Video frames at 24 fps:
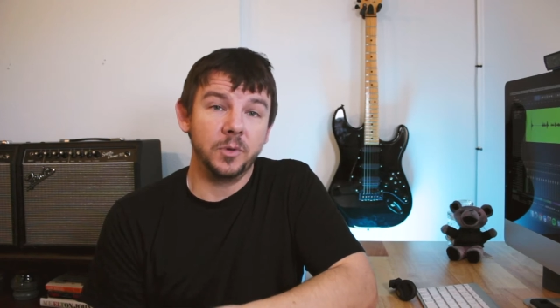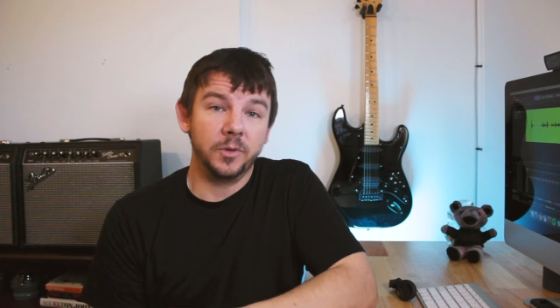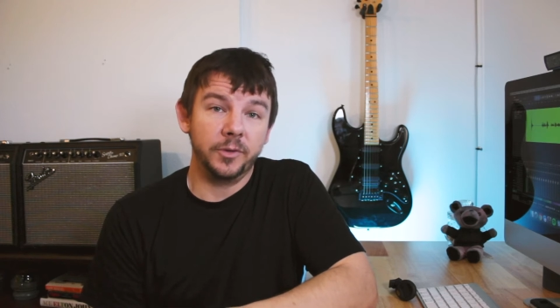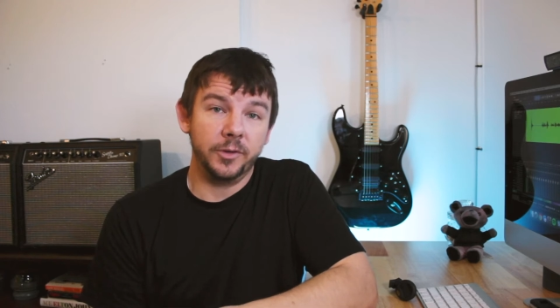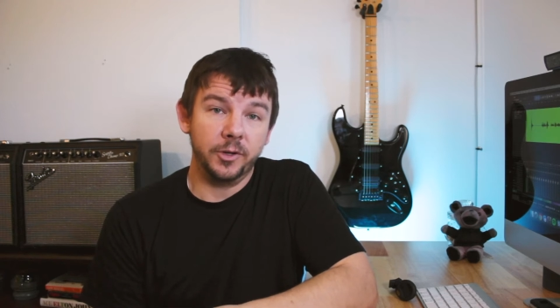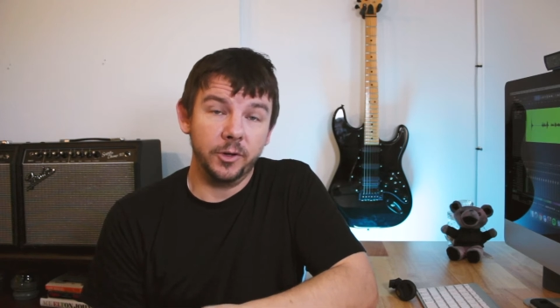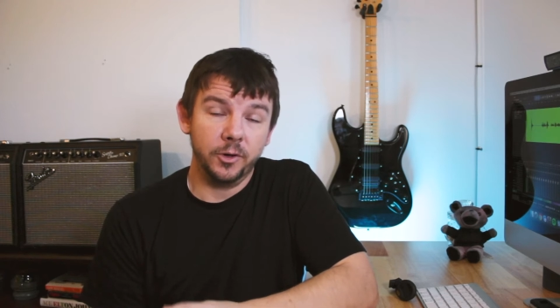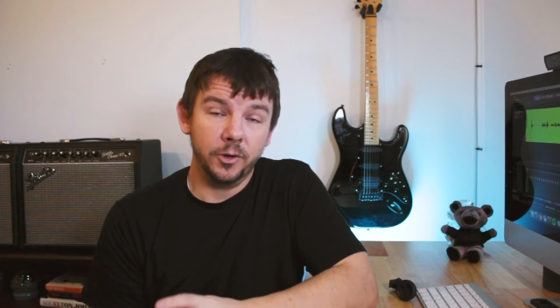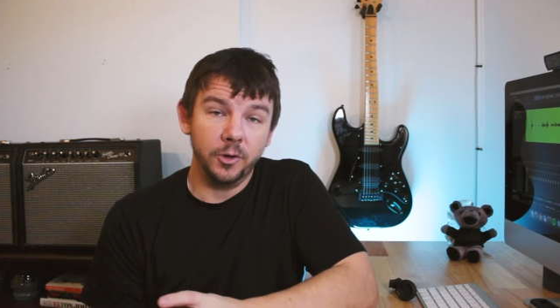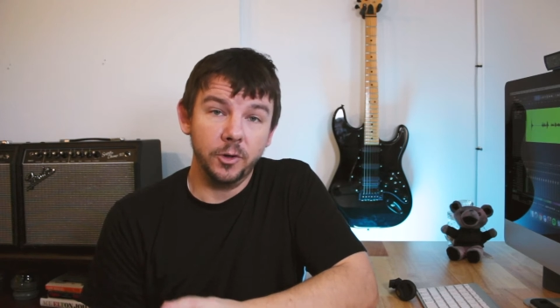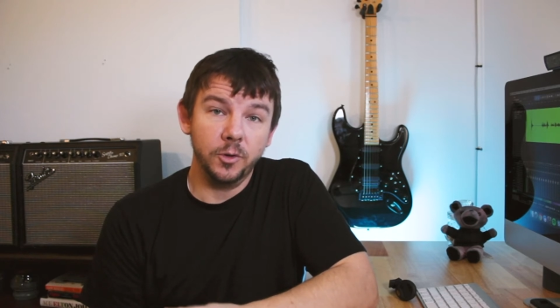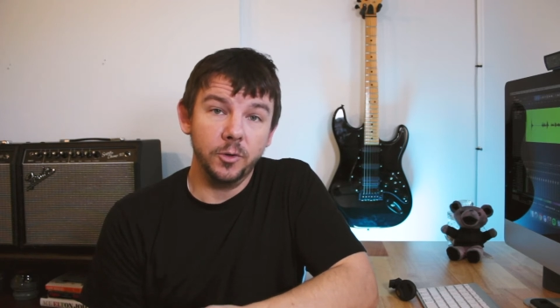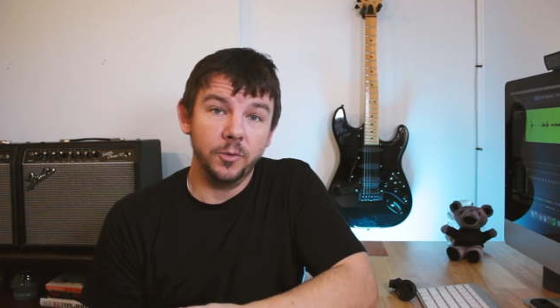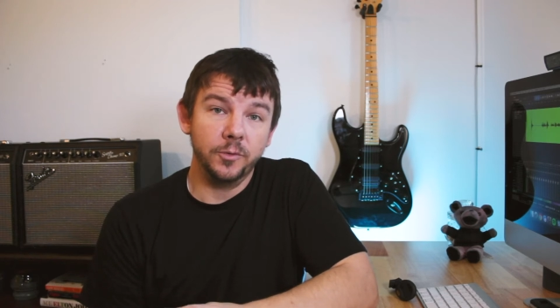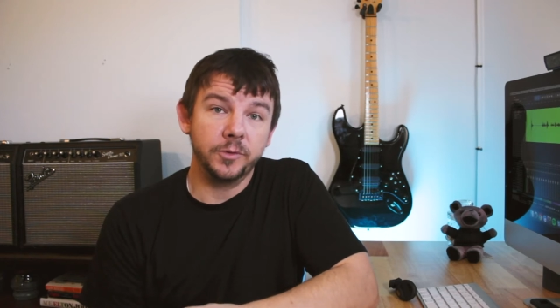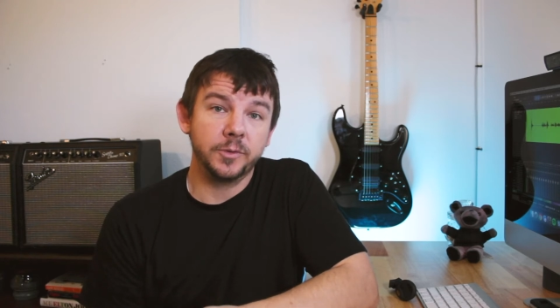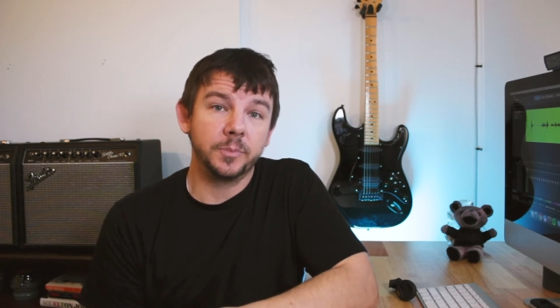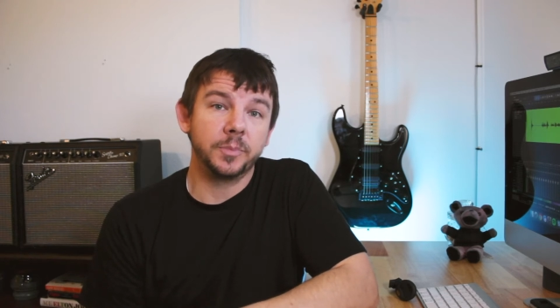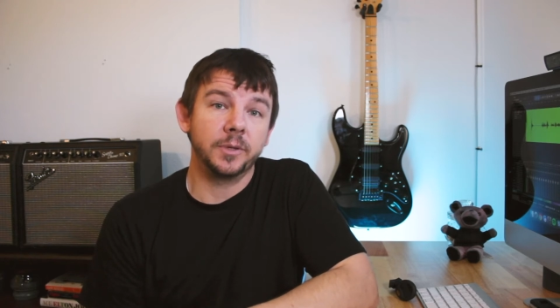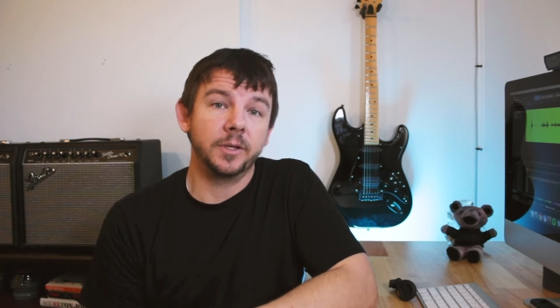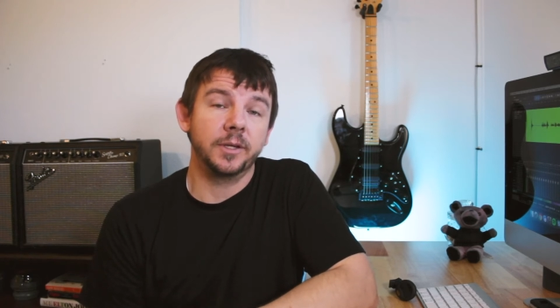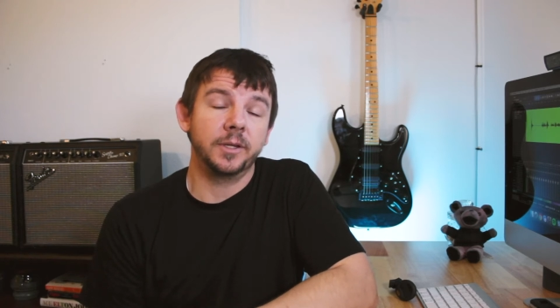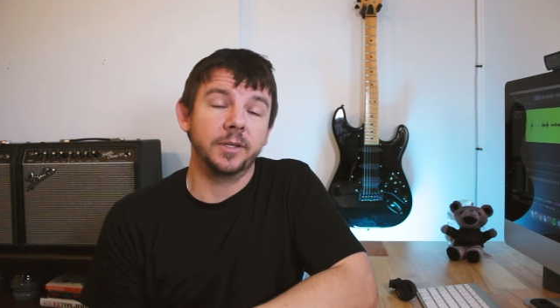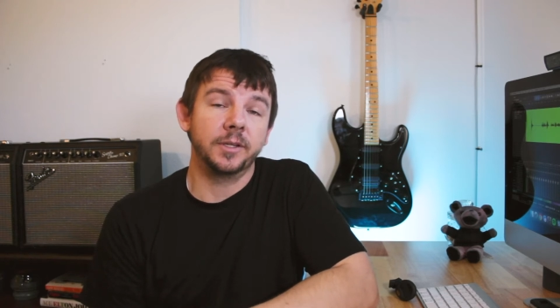that are new to
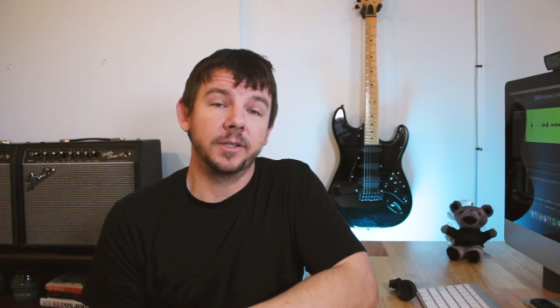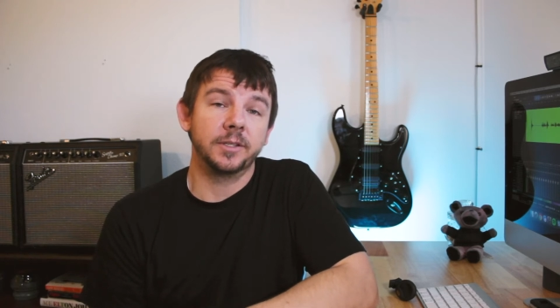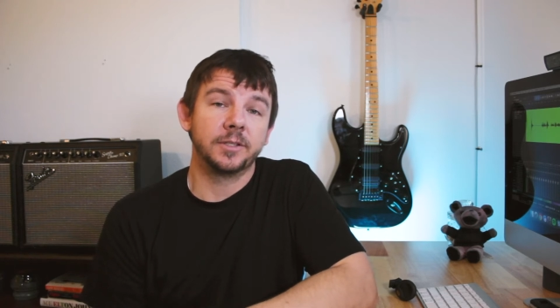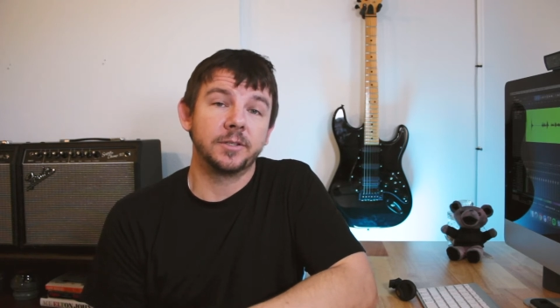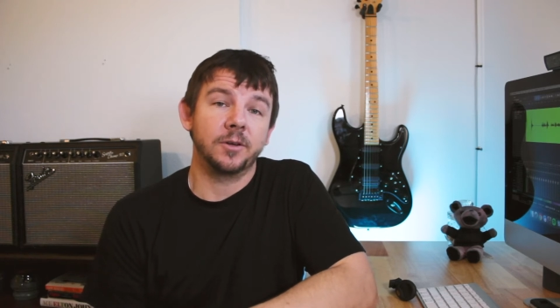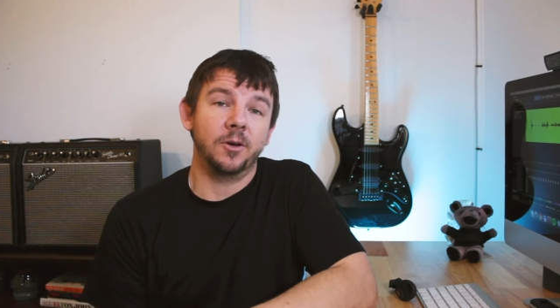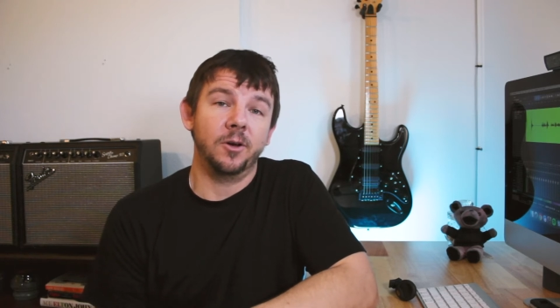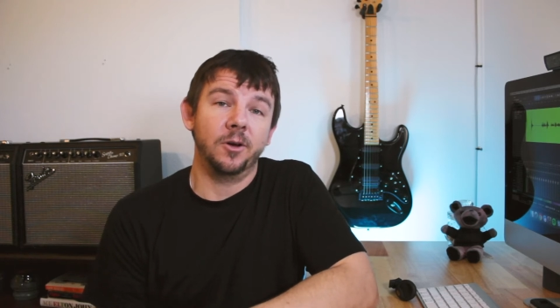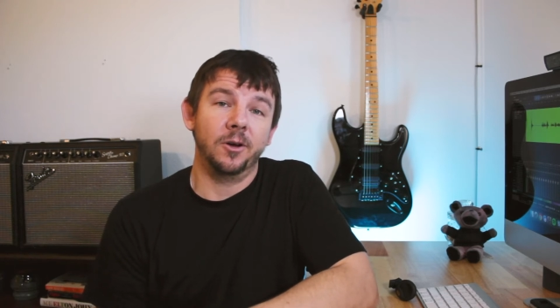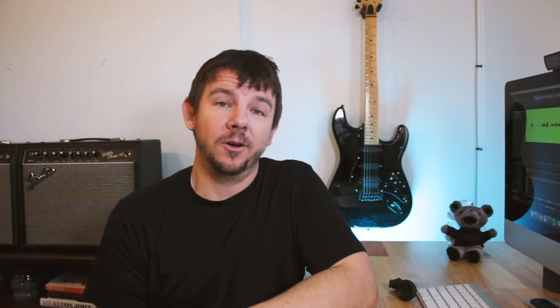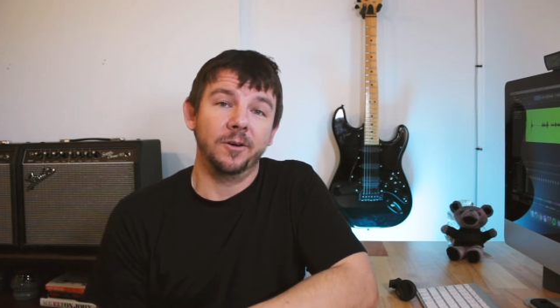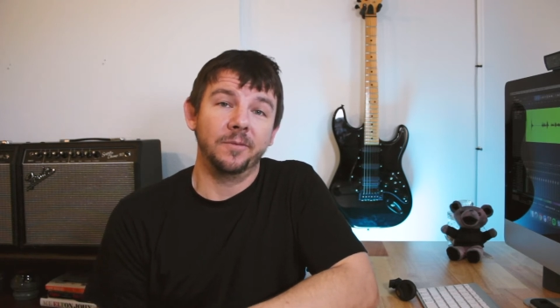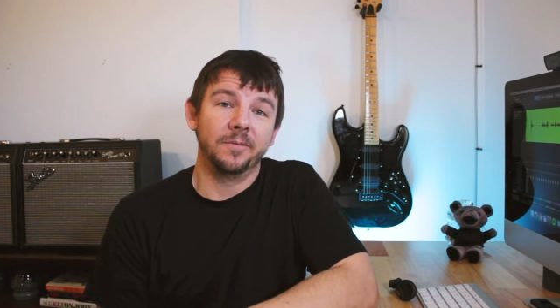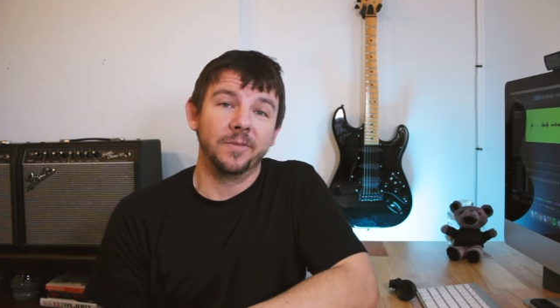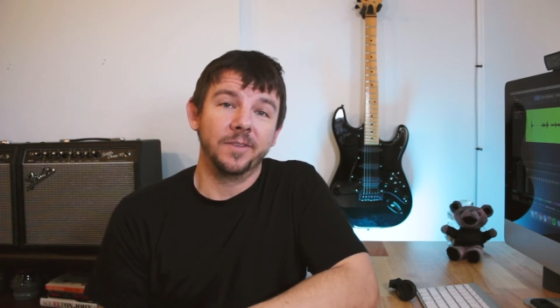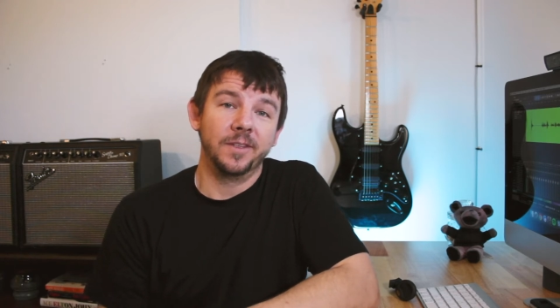playing guitar.